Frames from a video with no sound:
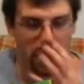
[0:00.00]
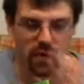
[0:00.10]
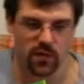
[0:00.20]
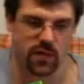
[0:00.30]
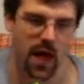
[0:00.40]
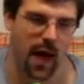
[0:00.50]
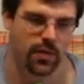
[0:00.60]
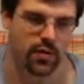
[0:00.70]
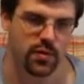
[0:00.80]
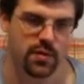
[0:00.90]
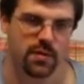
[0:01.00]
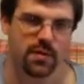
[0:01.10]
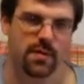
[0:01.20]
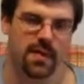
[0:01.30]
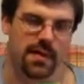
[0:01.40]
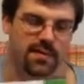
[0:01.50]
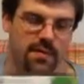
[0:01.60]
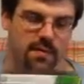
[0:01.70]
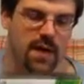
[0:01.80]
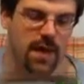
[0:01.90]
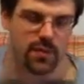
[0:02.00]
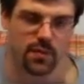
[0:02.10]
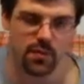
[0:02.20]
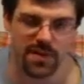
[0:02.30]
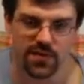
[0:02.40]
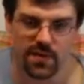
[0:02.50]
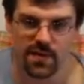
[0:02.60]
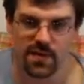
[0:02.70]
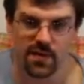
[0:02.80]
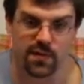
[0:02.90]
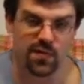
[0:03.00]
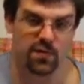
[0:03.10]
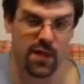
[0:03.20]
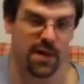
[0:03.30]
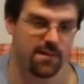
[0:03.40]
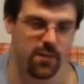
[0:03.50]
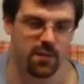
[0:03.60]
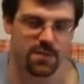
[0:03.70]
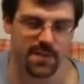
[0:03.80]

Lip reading: There's optional, like I said, there's optional missions. They're the Strike Force